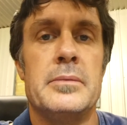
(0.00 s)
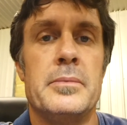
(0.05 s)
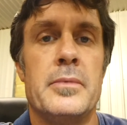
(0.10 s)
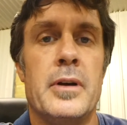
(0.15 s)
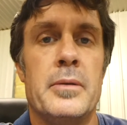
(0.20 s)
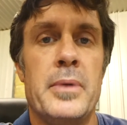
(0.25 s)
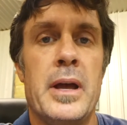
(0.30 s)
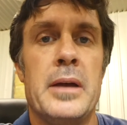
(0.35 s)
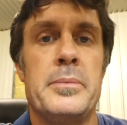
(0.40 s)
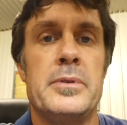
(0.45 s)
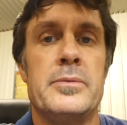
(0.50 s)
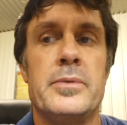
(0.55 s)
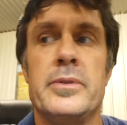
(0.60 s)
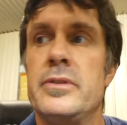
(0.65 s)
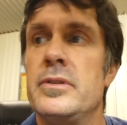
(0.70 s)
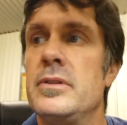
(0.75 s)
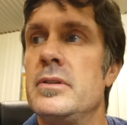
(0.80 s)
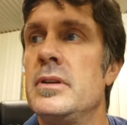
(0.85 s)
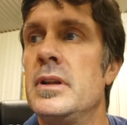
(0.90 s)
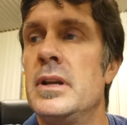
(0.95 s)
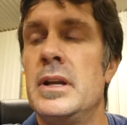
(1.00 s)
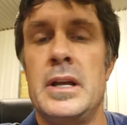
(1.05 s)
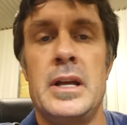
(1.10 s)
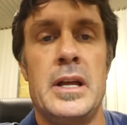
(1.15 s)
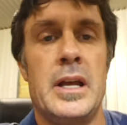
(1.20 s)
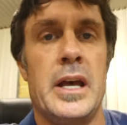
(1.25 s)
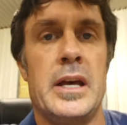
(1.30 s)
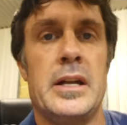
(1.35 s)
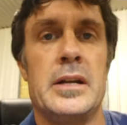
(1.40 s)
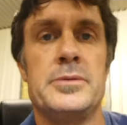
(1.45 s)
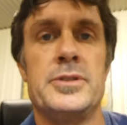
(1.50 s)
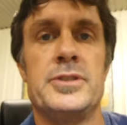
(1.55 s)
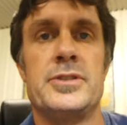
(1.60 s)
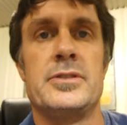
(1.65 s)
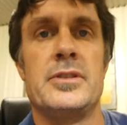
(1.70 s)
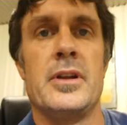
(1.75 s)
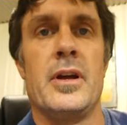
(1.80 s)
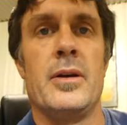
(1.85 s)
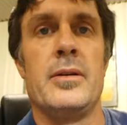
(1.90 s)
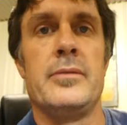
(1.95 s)
I'm happy with it, and I'm just,
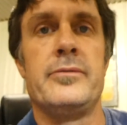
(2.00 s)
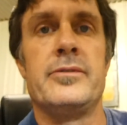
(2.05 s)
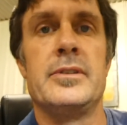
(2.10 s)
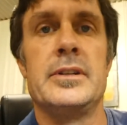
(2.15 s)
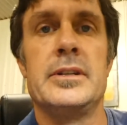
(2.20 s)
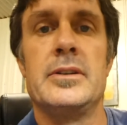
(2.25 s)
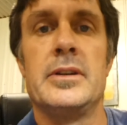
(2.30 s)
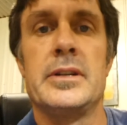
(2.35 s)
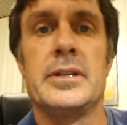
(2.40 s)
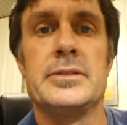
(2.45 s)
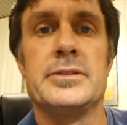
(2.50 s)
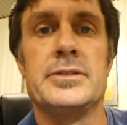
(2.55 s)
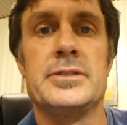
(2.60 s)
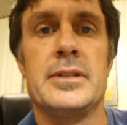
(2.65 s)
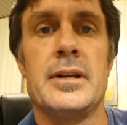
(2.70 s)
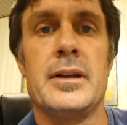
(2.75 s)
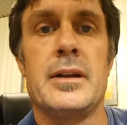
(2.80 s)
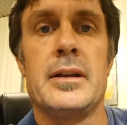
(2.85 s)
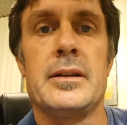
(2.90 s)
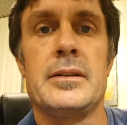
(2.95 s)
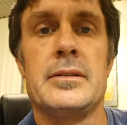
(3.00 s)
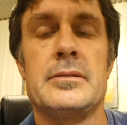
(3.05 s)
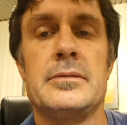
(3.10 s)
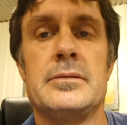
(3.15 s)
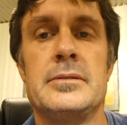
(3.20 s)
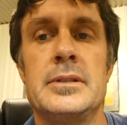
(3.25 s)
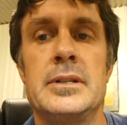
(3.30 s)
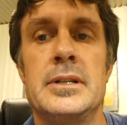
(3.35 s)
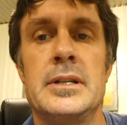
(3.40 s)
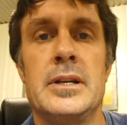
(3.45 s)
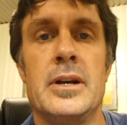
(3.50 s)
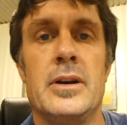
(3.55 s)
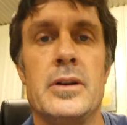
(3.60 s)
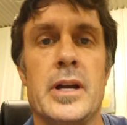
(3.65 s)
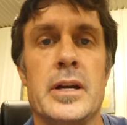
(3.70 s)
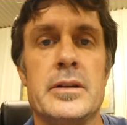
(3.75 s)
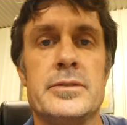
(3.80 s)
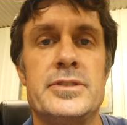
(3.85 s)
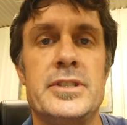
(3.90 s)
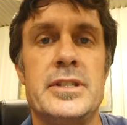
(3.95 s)
hopefully I can start, I'll
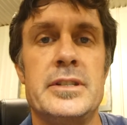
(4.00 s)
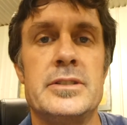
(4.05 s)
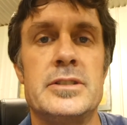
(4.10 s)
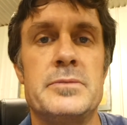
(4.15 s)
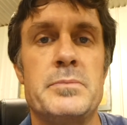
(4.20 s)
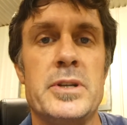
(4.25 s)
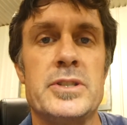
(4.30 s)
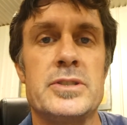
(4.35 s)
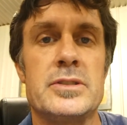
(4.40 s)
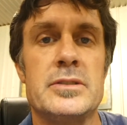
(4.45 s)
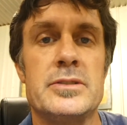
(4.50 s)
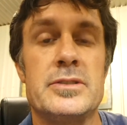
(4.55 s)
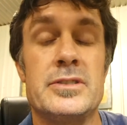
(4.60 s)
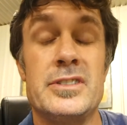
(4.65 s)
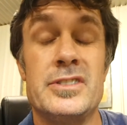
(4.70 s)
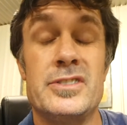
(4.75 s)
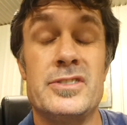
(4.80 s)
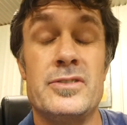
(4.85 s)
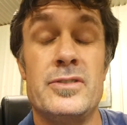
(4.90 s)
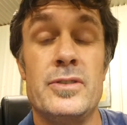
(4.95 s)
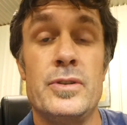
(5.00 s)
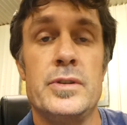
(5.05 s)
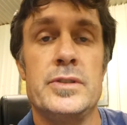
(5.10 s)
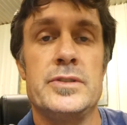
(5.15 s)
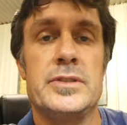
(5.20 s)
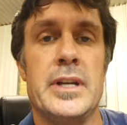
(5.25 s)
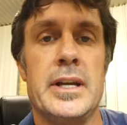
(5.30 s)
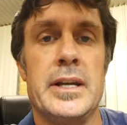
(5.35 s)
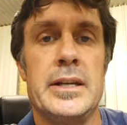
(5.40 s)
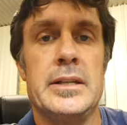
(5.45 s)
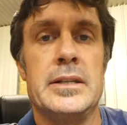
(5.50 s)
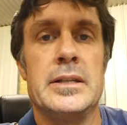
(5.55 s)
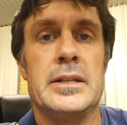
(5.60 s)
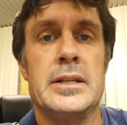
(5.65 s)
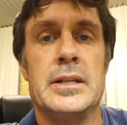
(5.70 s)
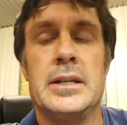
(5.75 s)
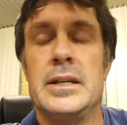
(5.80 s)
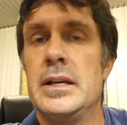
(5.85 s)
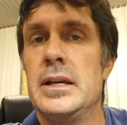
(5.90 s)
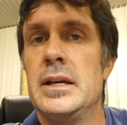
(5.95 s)
go and see the specialist this Thursday,
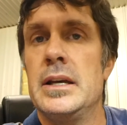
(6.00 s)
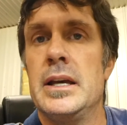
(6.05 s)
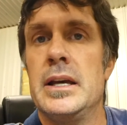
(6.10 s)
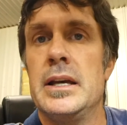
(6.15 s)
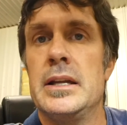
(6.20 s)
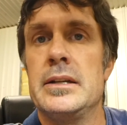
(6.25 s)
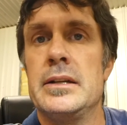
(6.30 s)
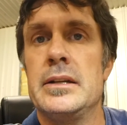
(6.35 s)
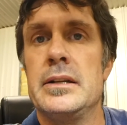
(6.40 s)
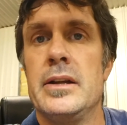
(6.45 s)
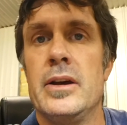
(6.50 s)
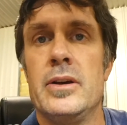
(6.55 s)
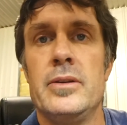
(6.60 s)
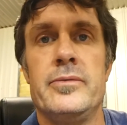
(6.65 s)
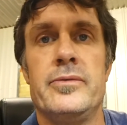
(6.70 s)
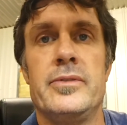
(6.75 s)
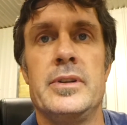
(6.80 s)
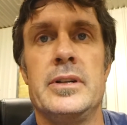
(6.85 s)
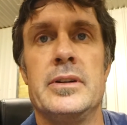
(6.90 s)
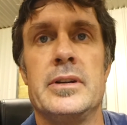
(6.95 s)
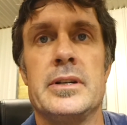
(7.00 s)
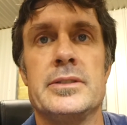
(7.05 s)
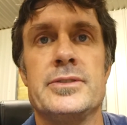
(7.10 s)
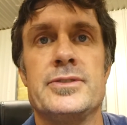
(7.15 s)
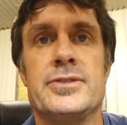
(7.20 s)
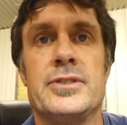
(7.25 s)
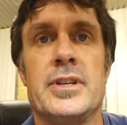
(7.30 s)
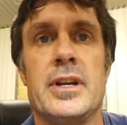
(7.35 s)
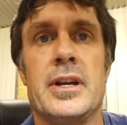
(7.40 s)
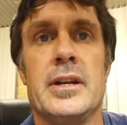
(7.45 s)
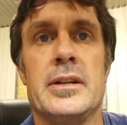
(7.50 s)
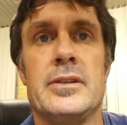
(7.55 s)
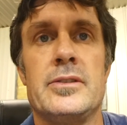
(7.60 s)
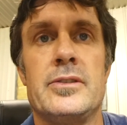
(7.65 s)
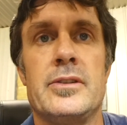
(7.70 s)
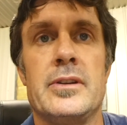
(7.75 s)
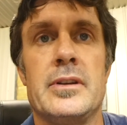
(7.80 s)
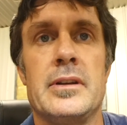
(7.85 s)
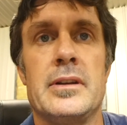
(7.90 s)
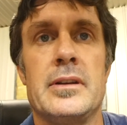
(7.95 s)
and hopefully I can
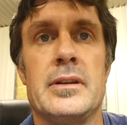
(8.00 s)
start